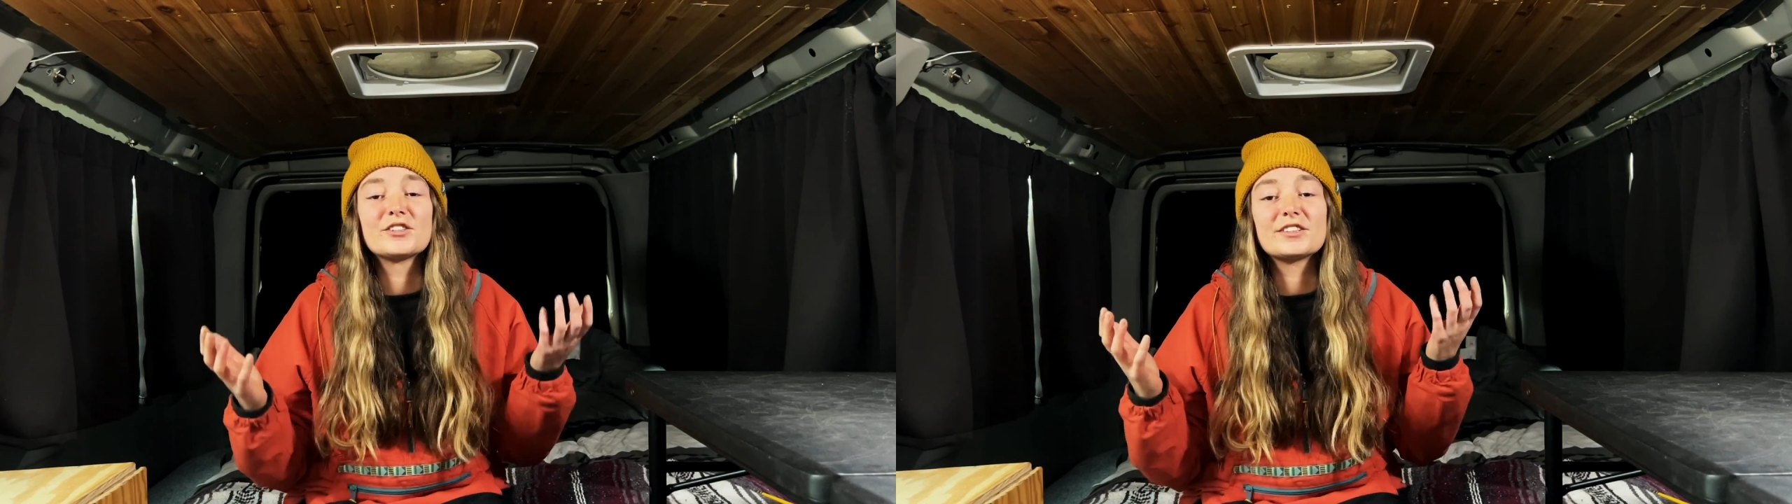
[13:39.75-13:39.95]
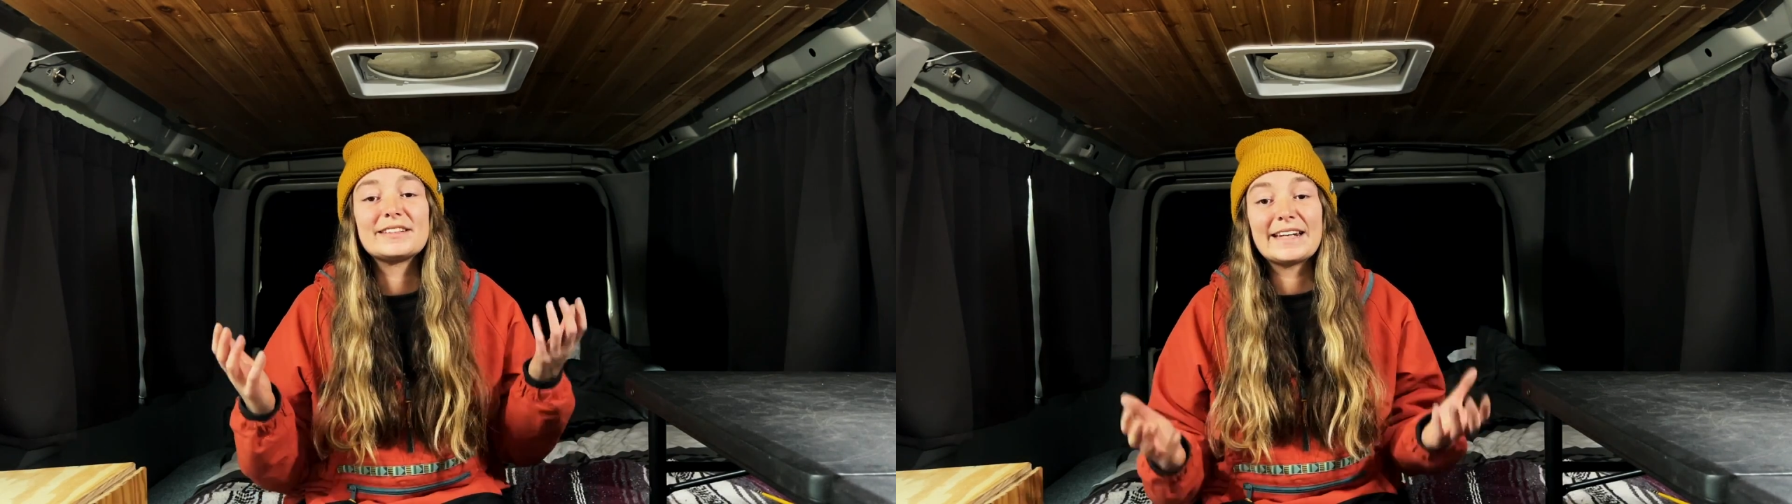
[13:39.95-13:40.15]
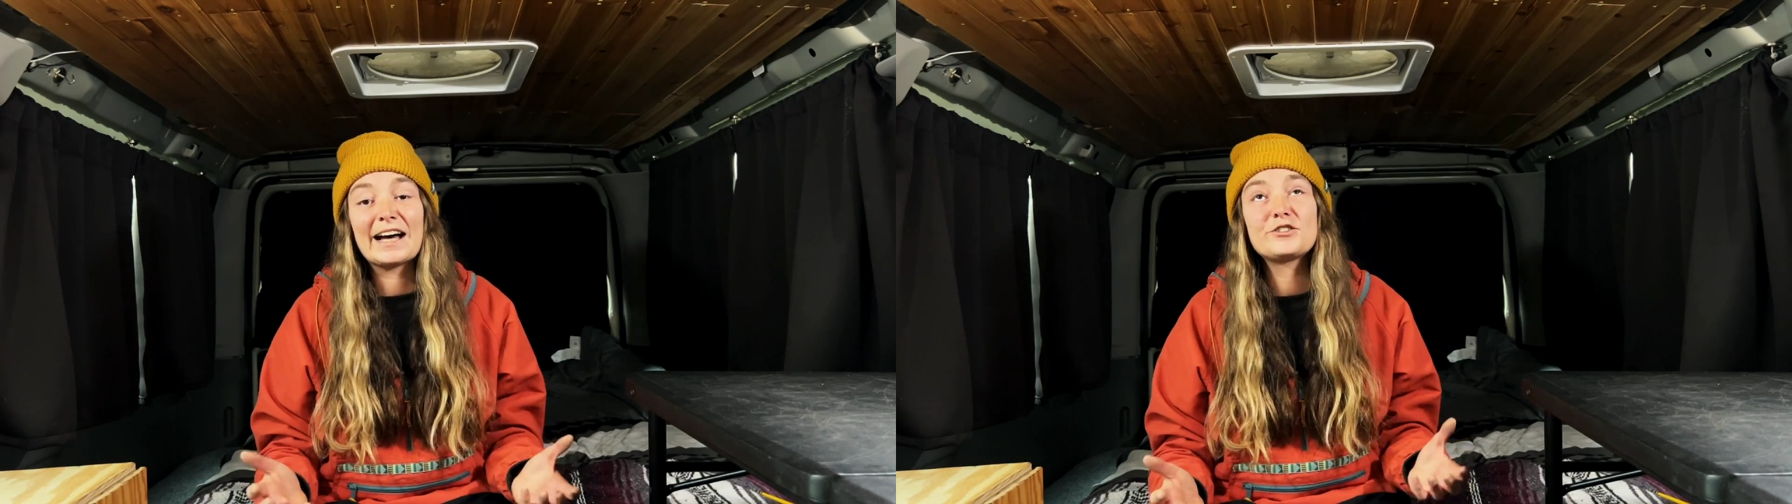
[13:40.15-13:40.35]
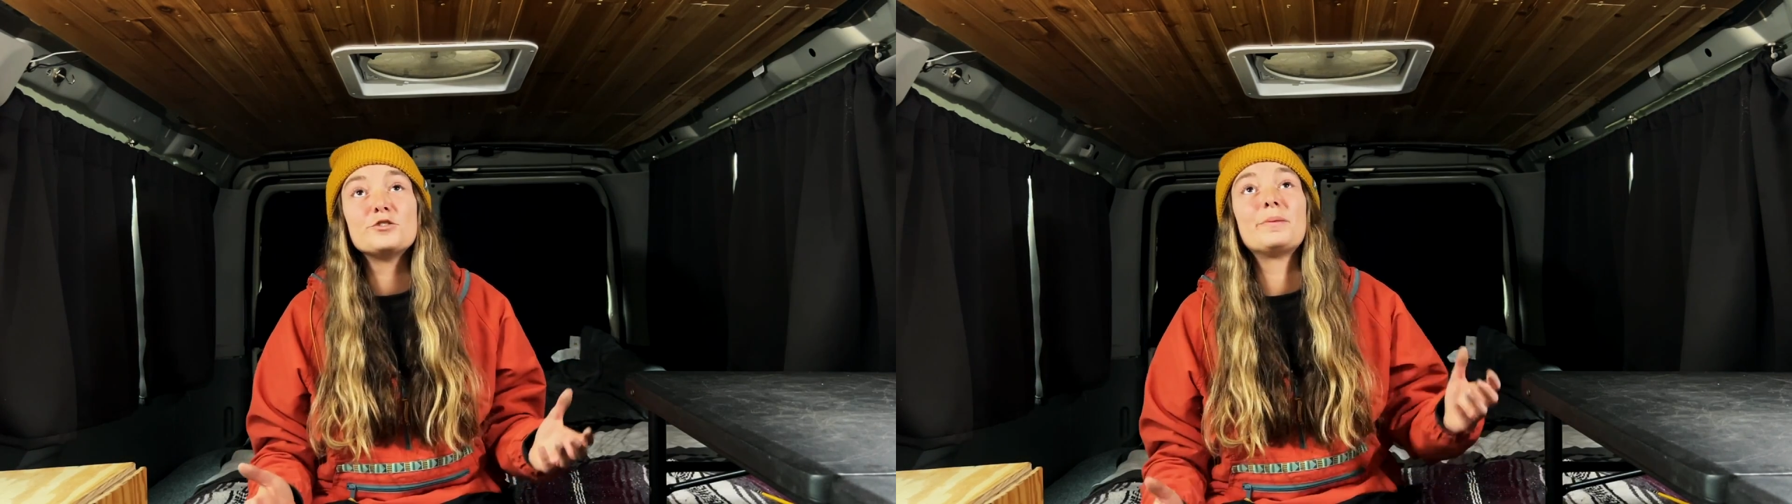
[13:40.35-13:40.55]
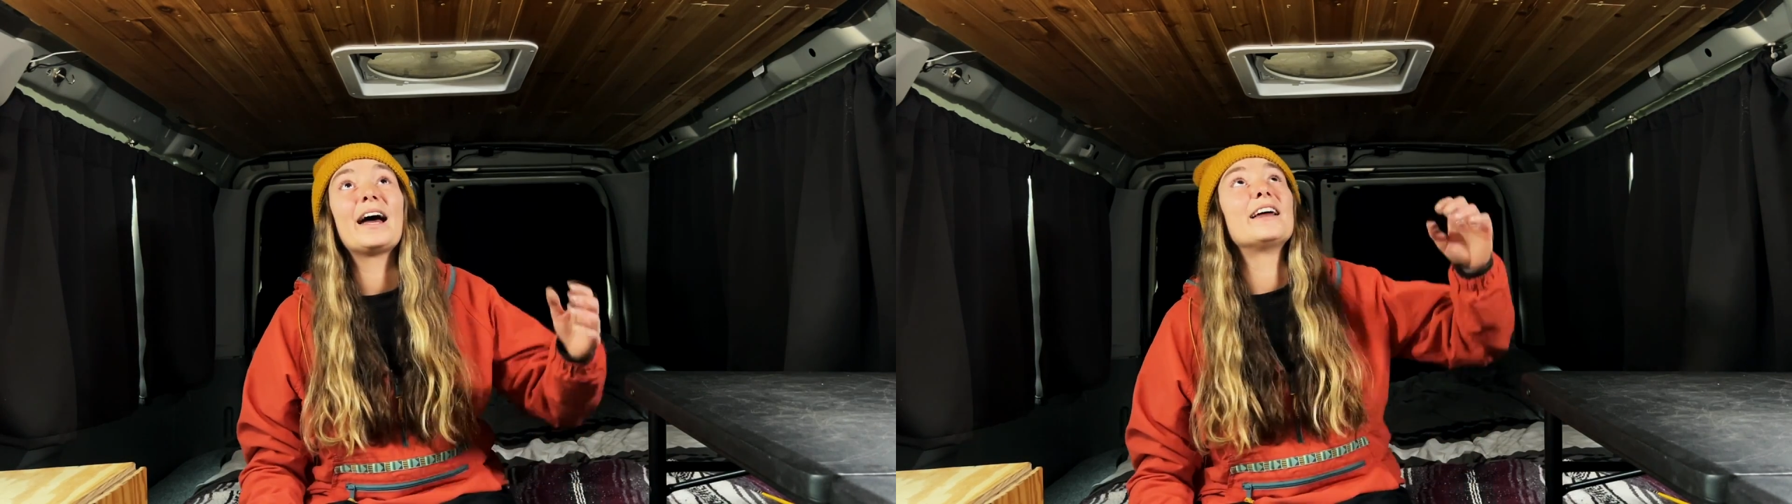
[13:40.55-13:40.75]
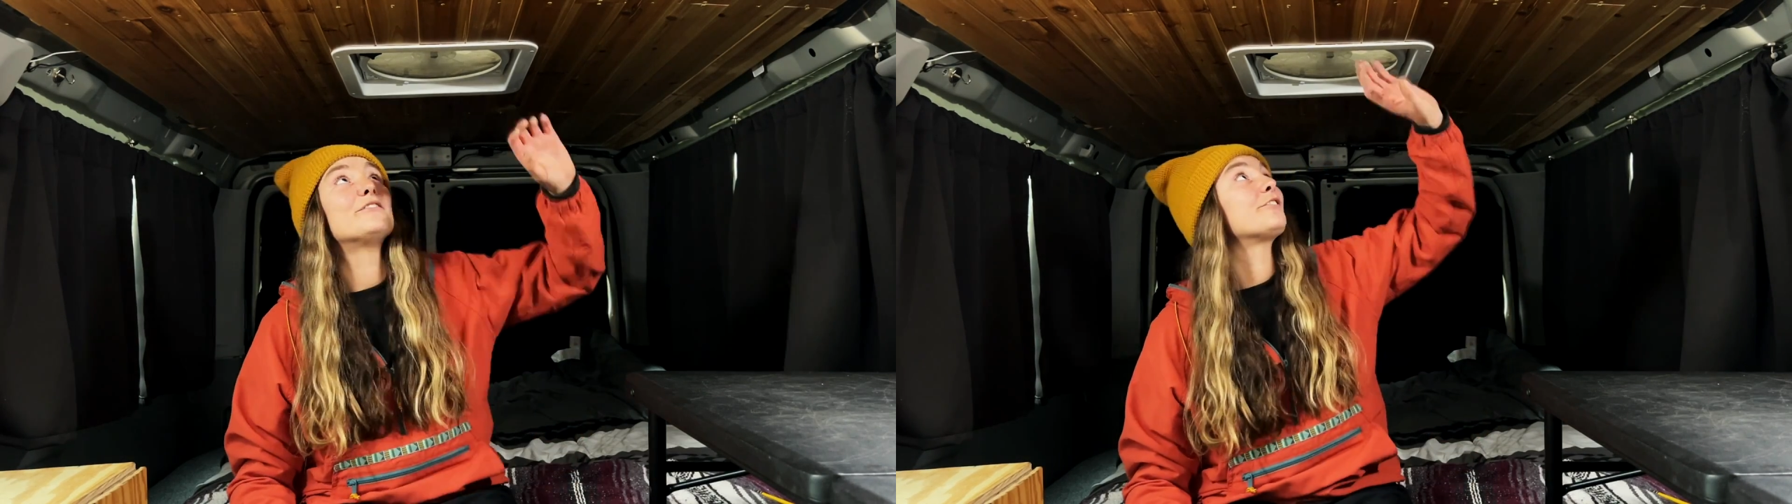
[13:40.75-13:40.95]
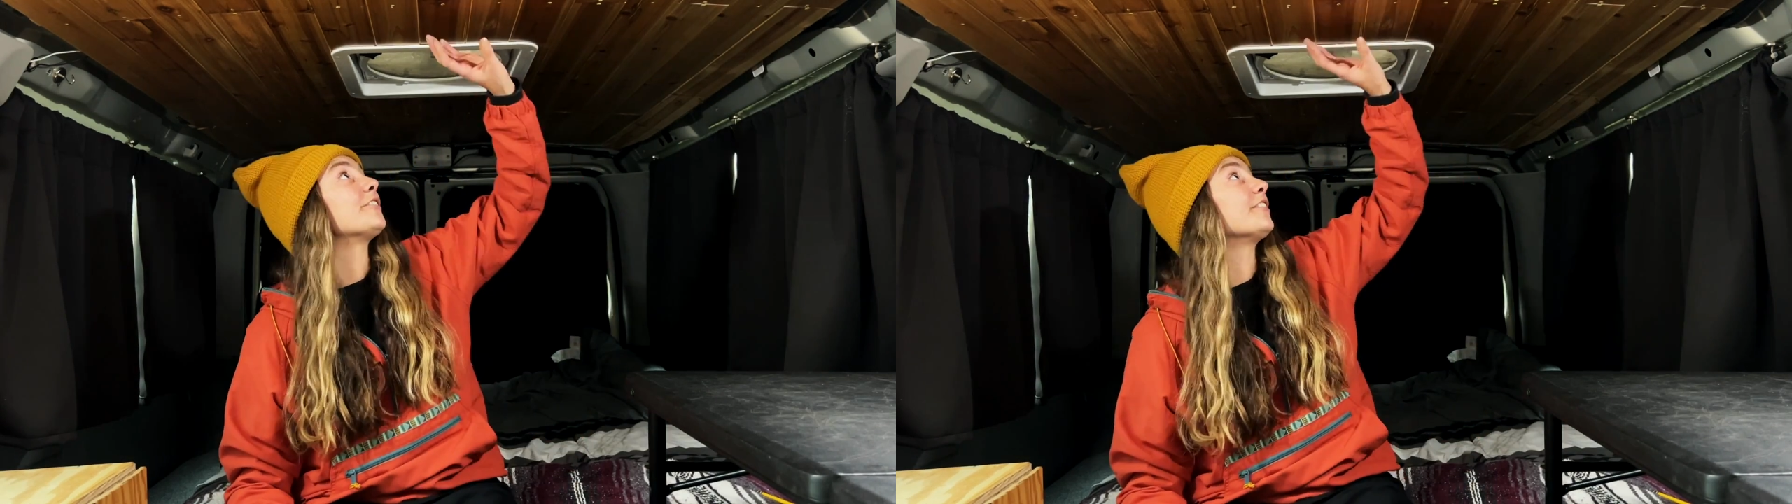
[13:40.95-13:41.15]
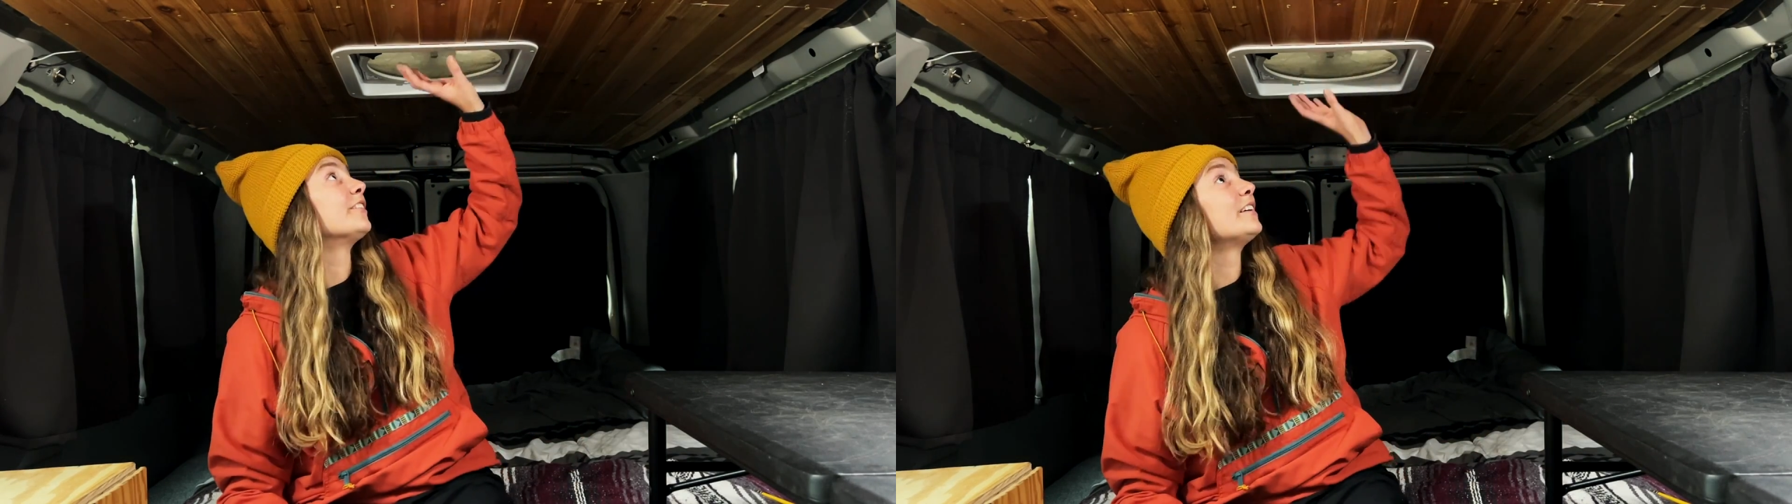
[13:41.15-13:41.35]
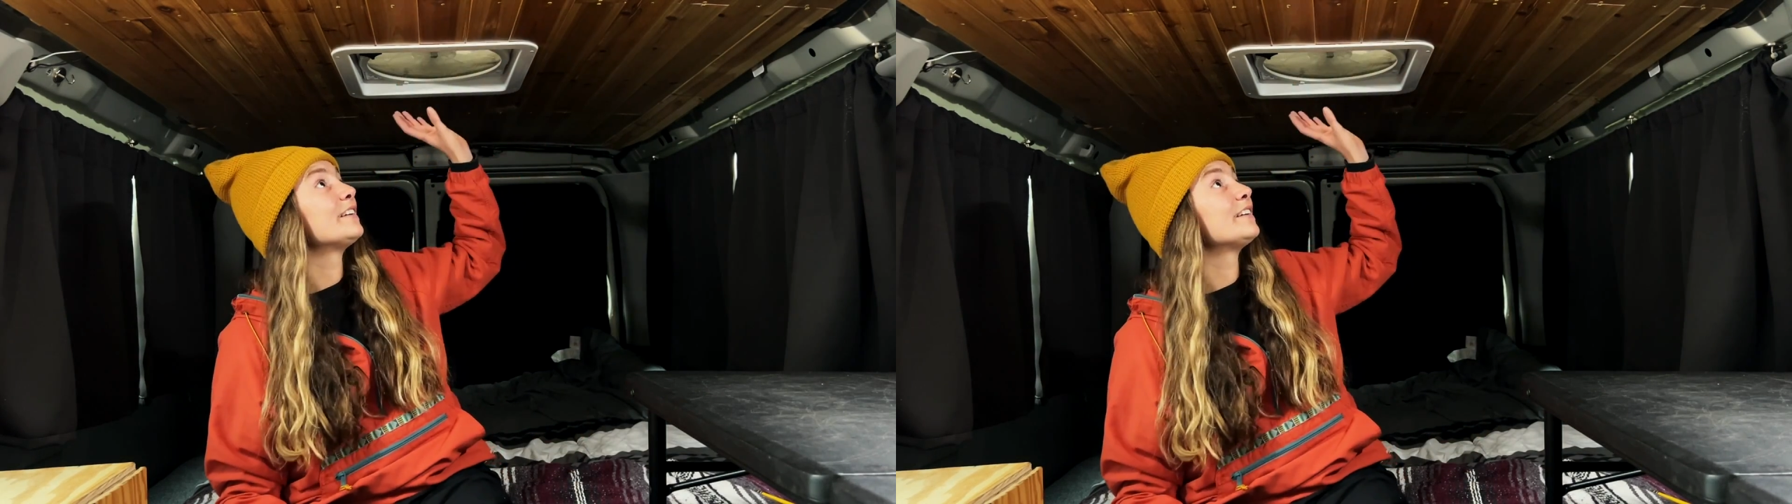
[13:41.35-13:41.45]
is not too bad for